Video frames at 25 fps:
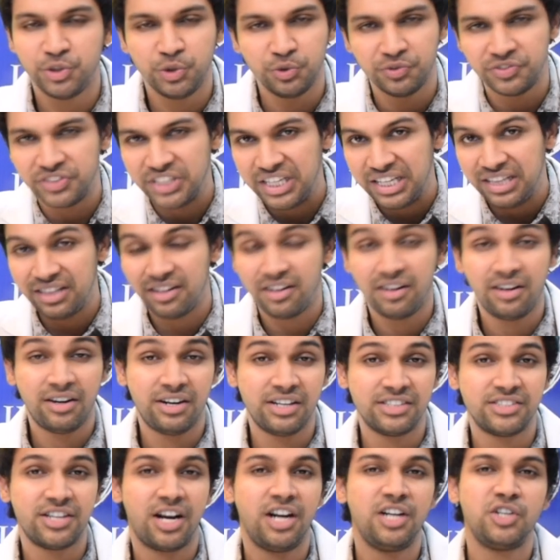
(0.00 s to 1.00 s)
You've seen
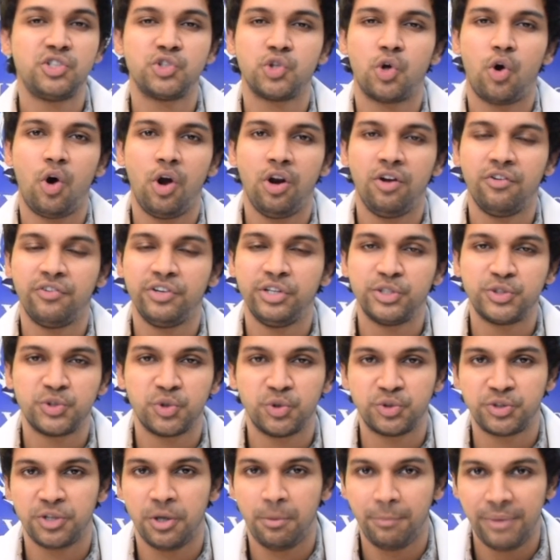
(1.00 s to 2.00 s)
results all over the
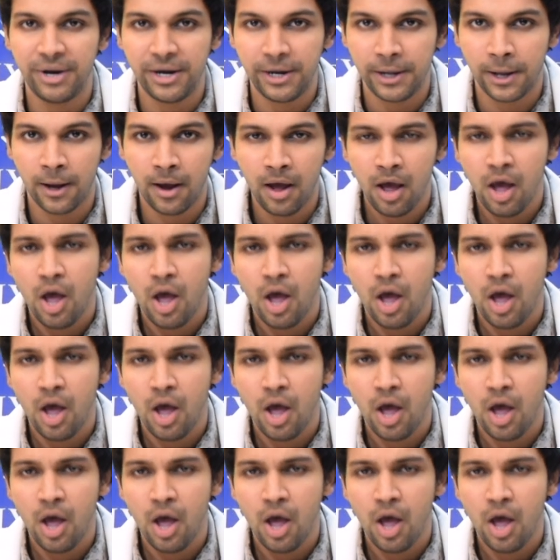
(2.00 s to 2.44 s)
social media.